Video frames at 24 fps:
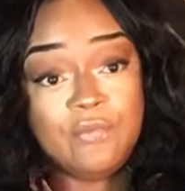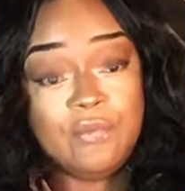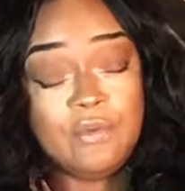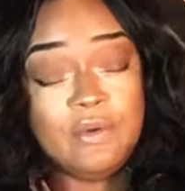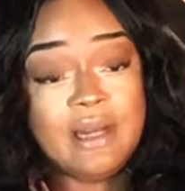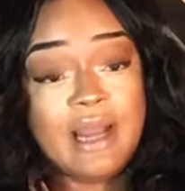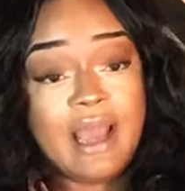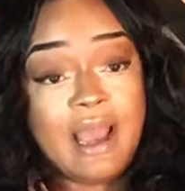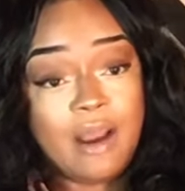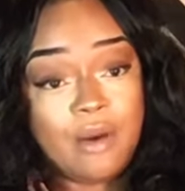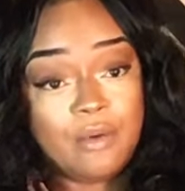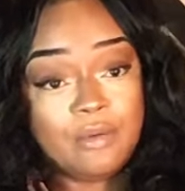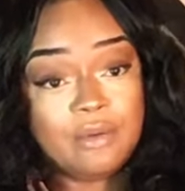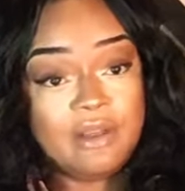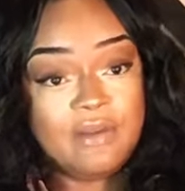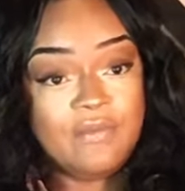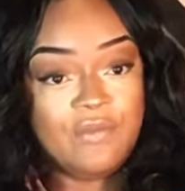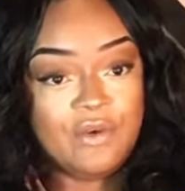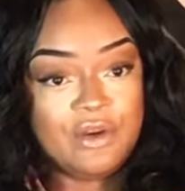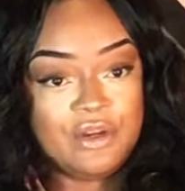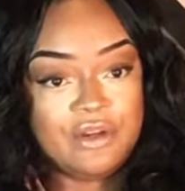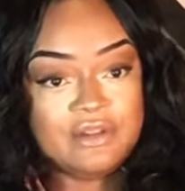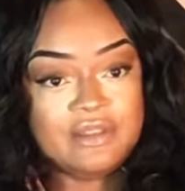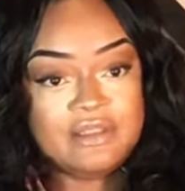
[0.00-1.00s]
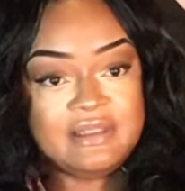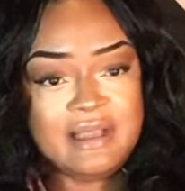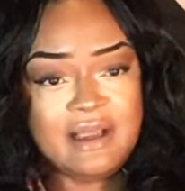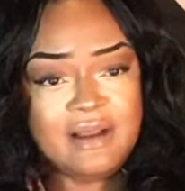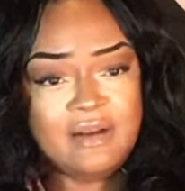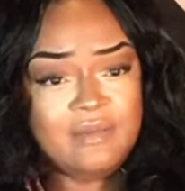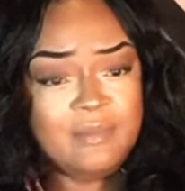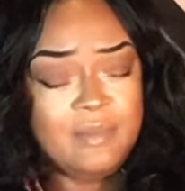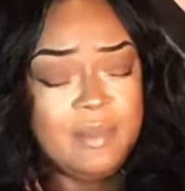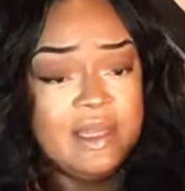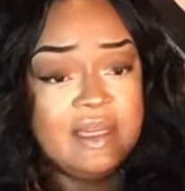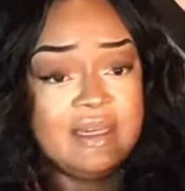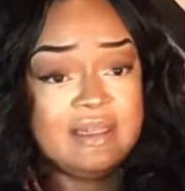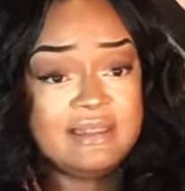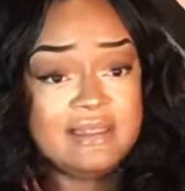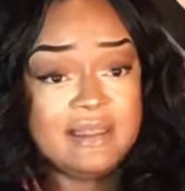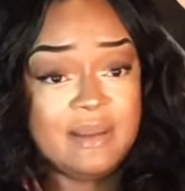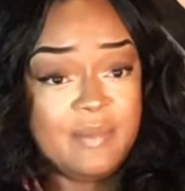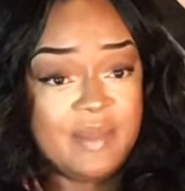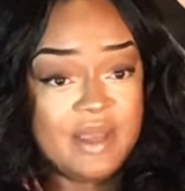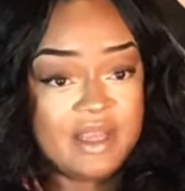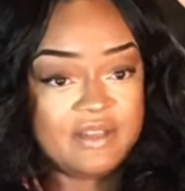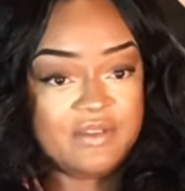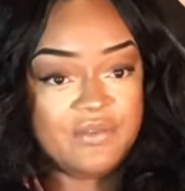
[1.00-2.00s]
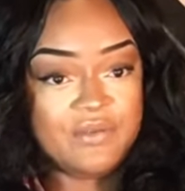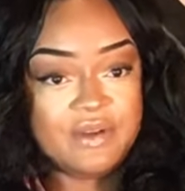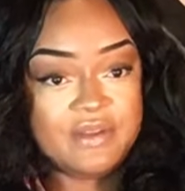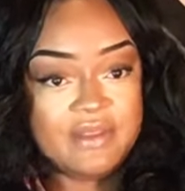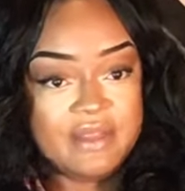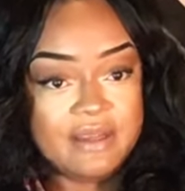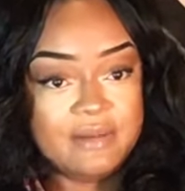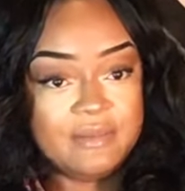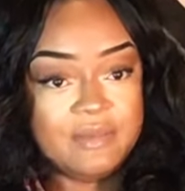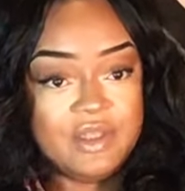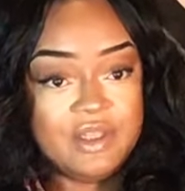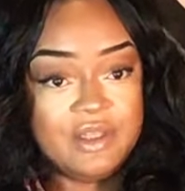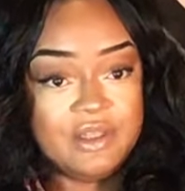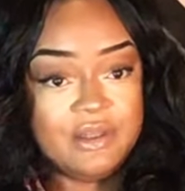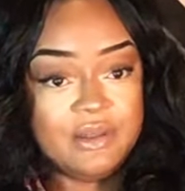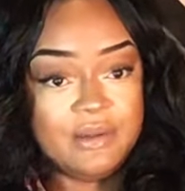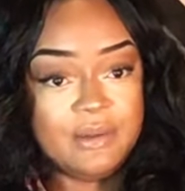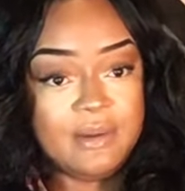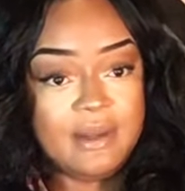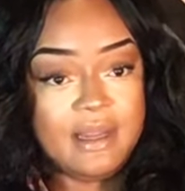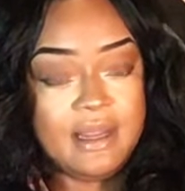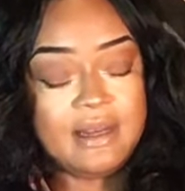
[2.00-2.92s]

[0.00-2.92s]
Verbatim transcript: not only for yourself, but it's the best for them too.